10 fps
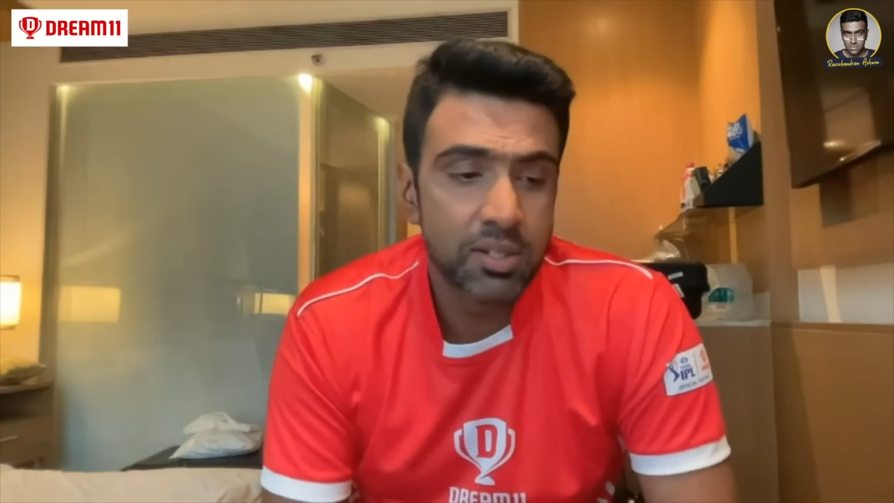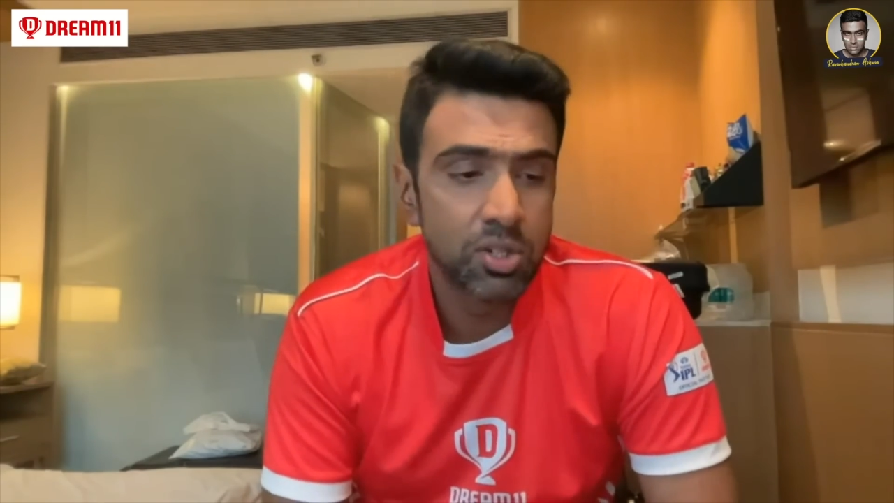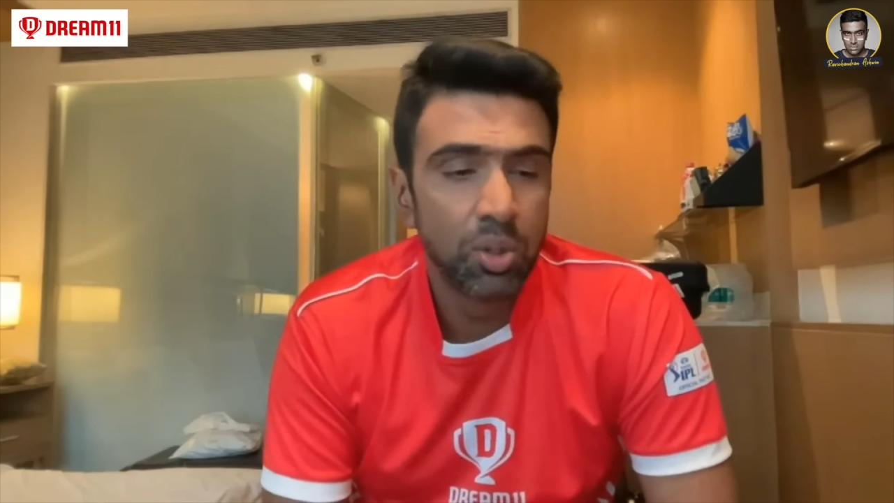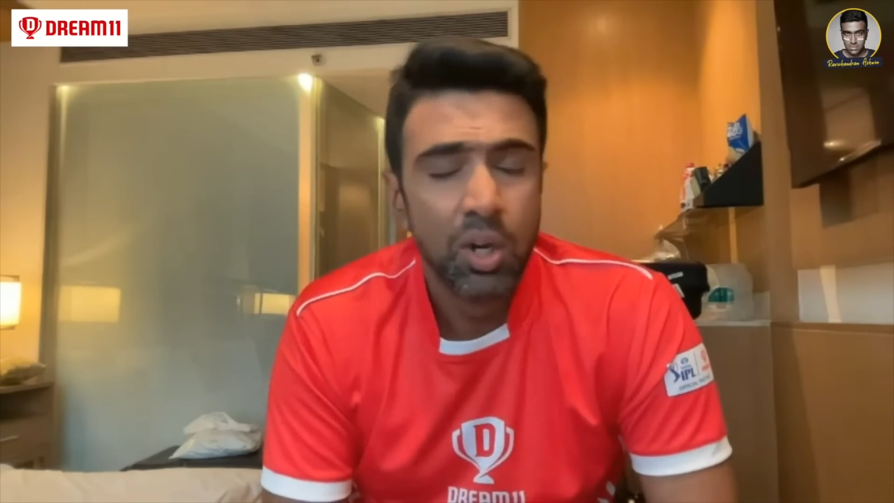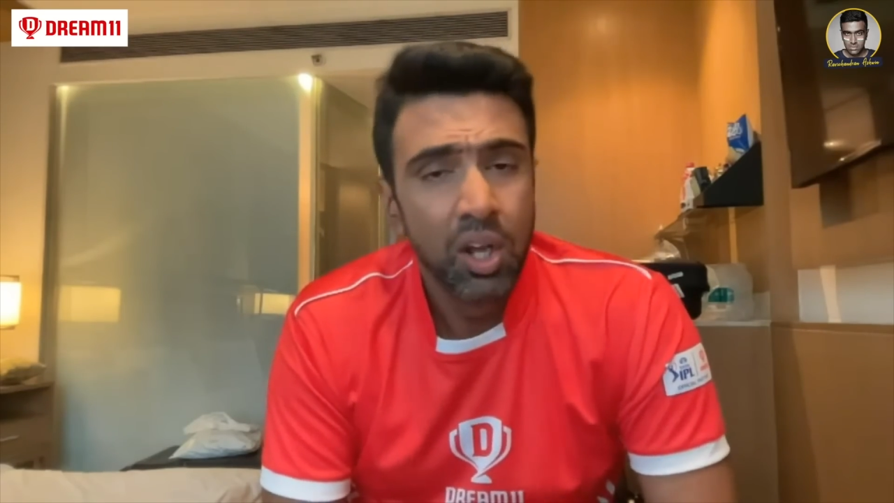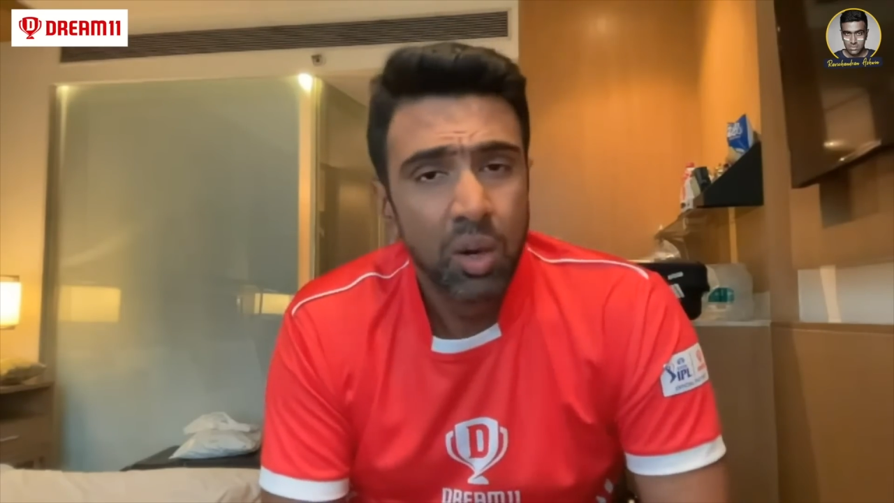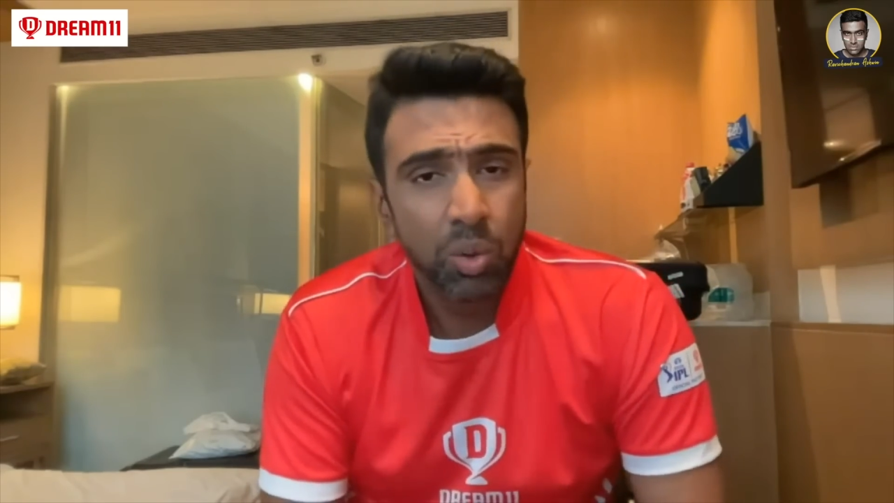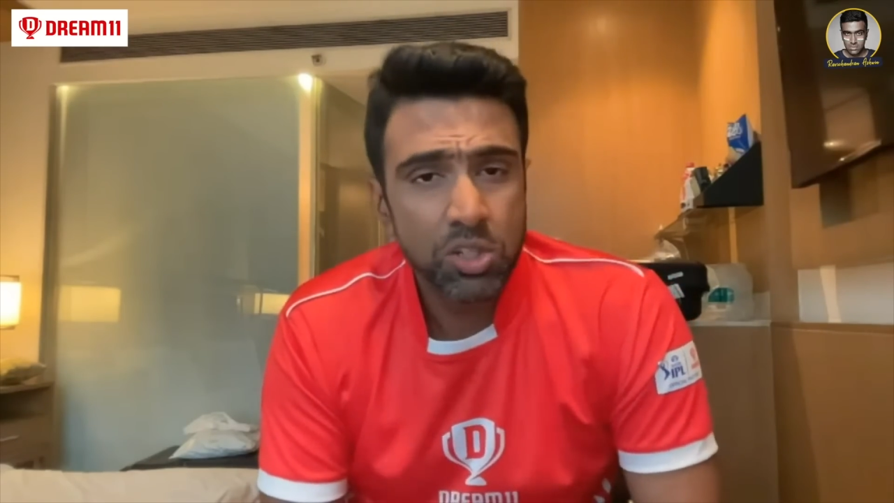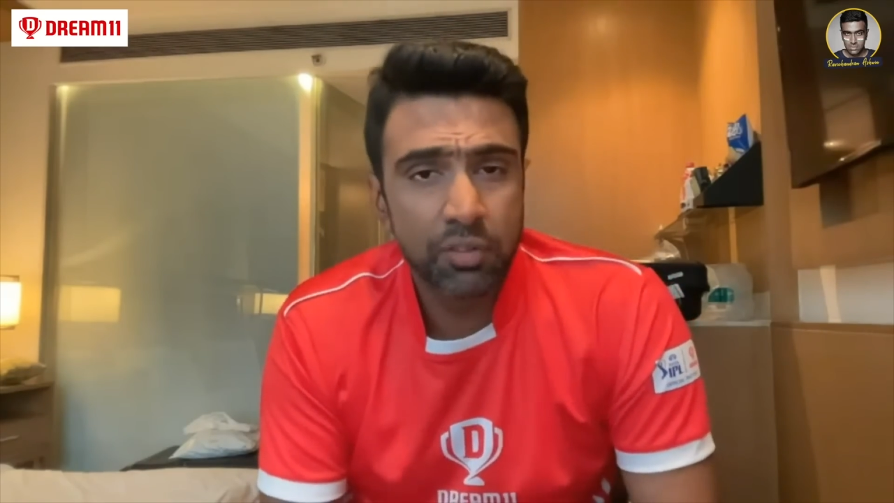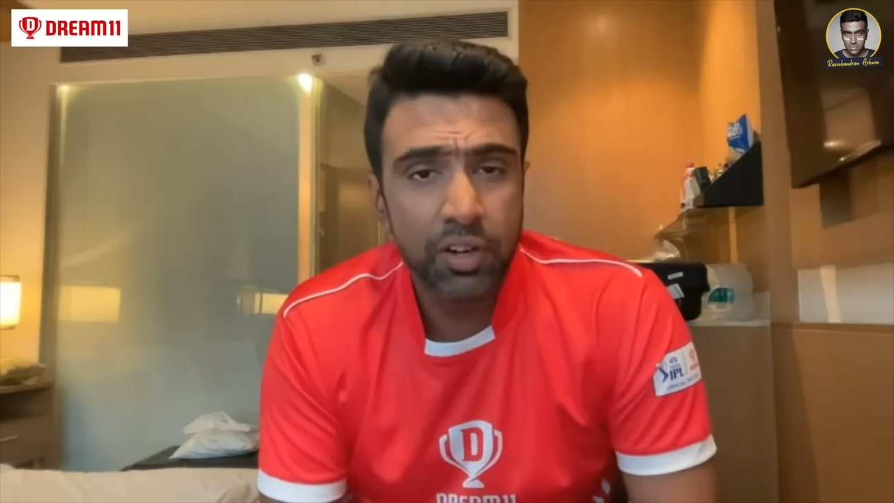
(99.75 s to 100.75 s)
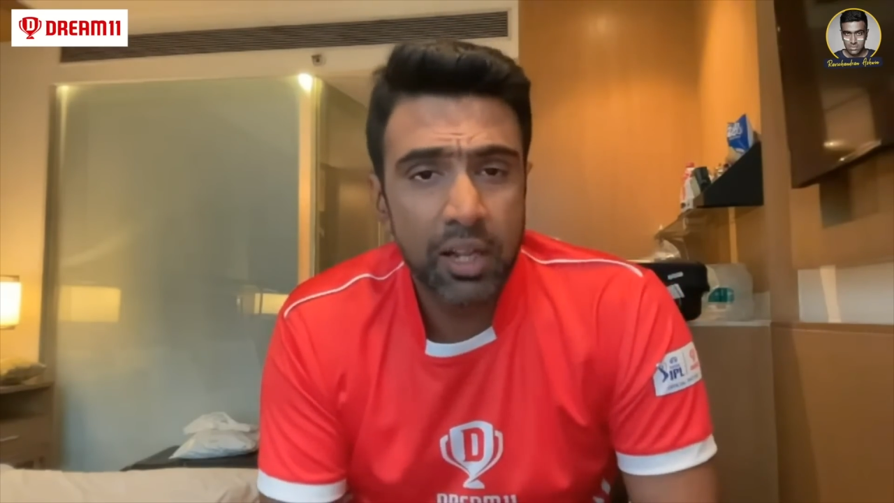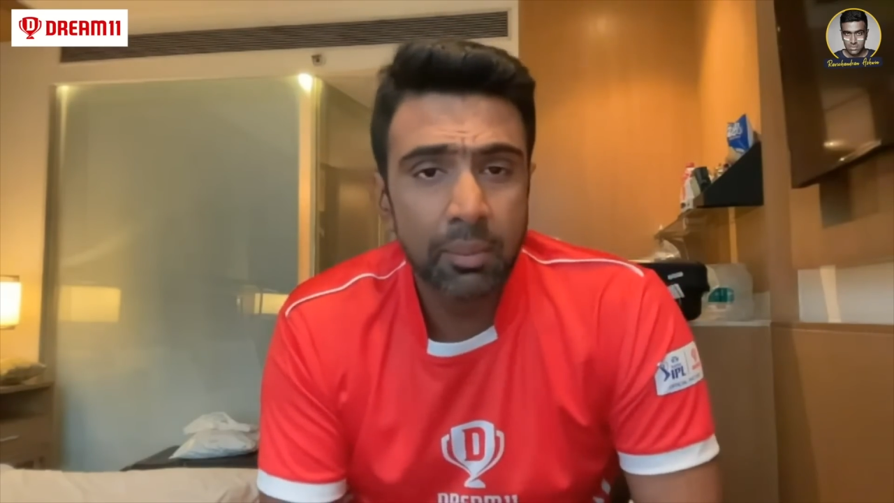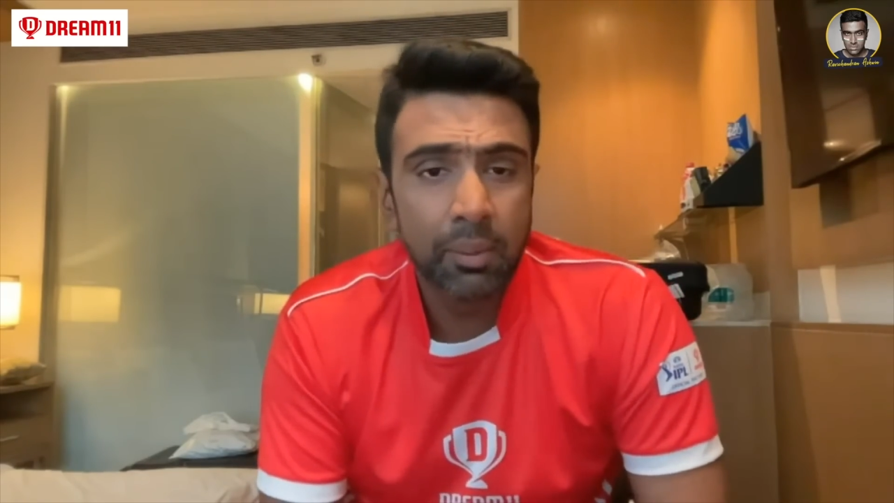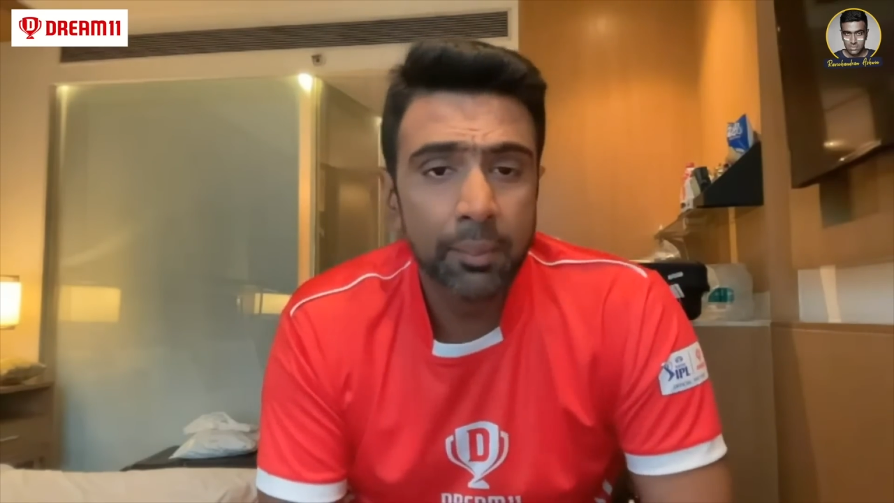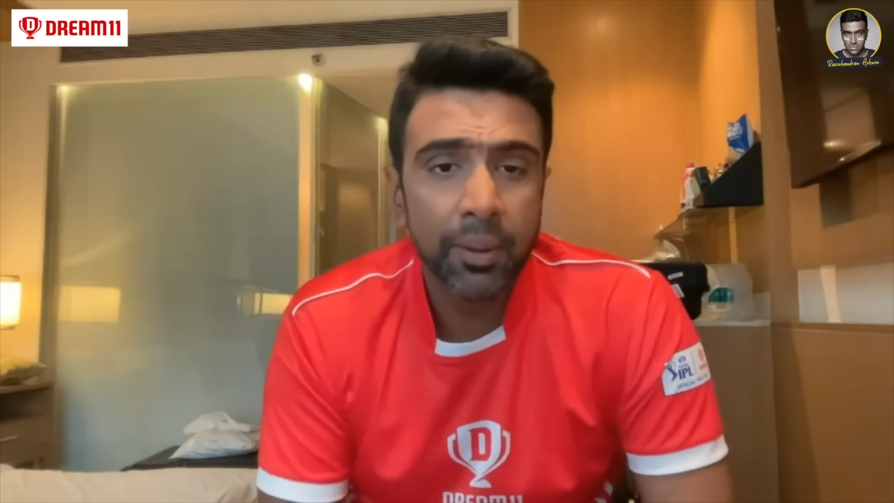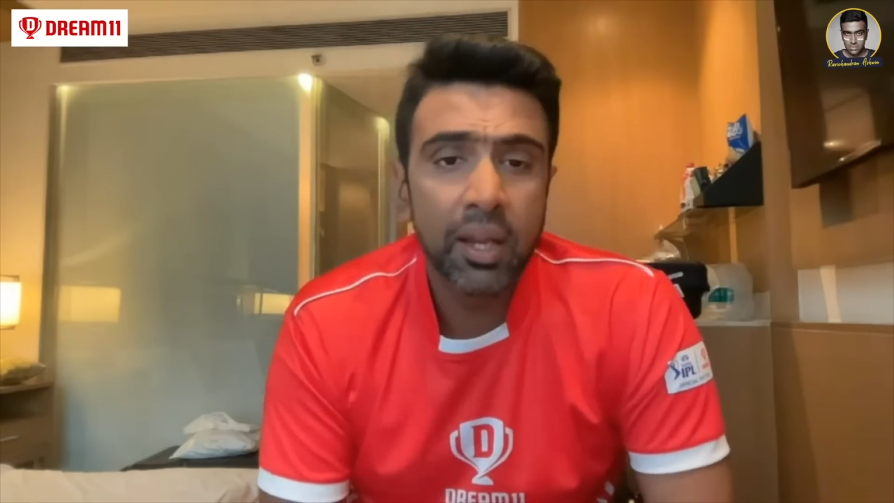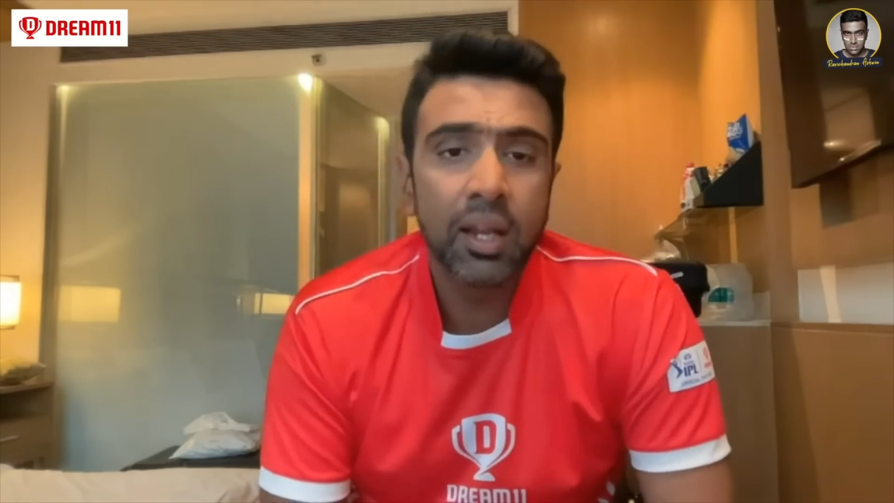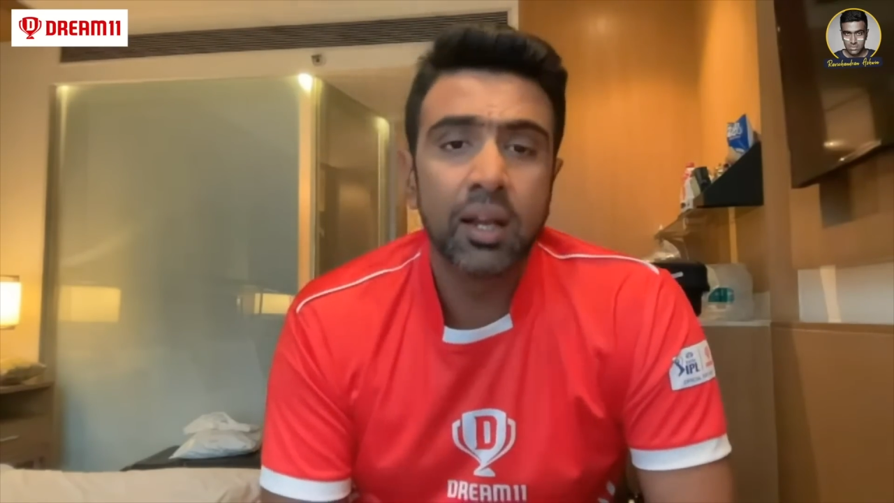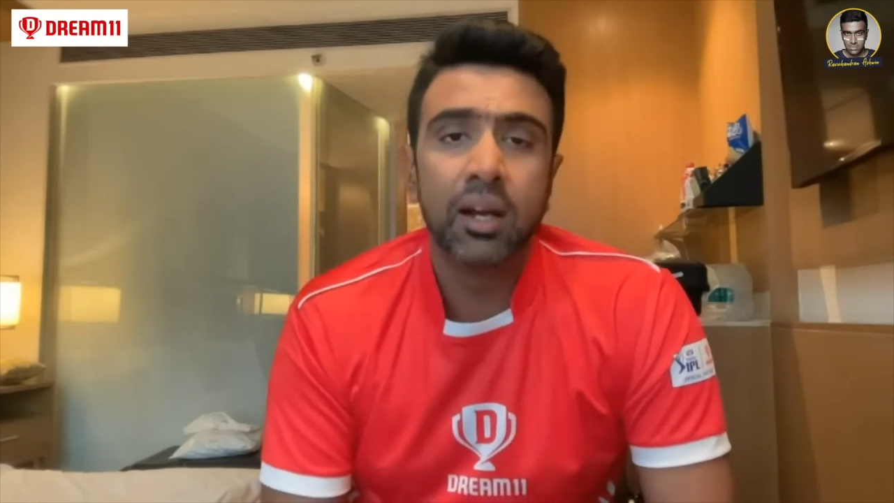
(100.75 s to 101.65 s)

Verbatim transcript: So what sort of a team am I picking?